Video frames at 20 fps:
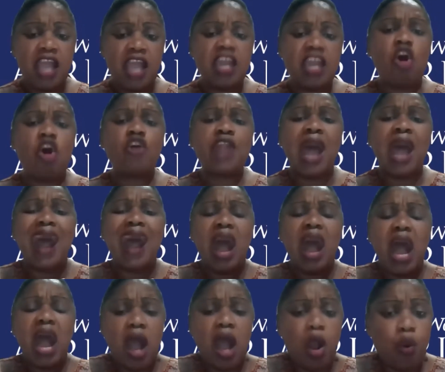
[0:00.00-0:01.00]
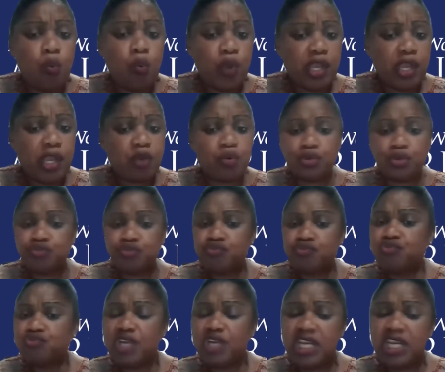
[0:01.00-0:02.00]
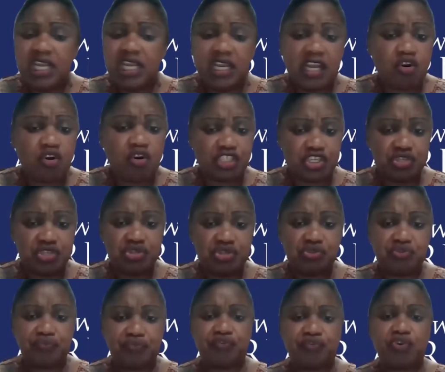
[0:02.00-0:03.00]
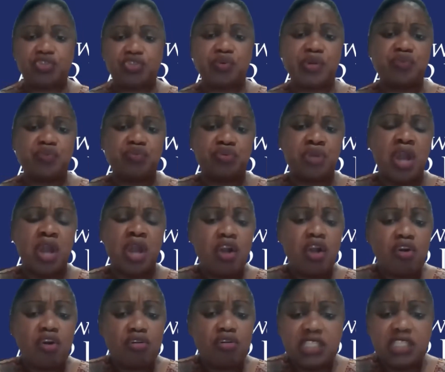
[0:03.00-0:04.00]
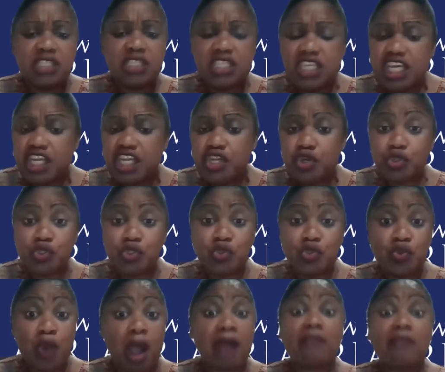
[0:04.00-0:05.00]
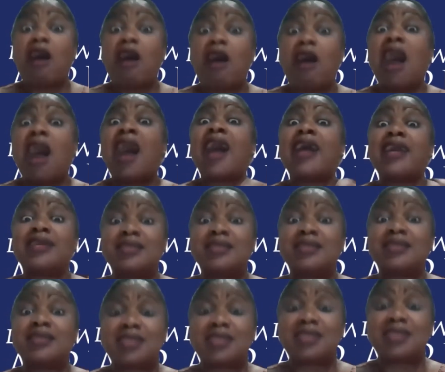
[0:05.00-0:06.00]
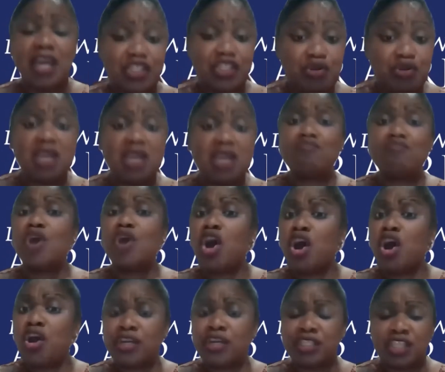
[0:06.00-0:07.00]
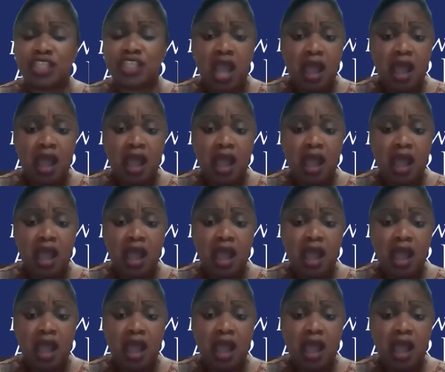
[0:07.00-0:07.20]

on how we could really continue to forge, we could continue to arise, to emerge.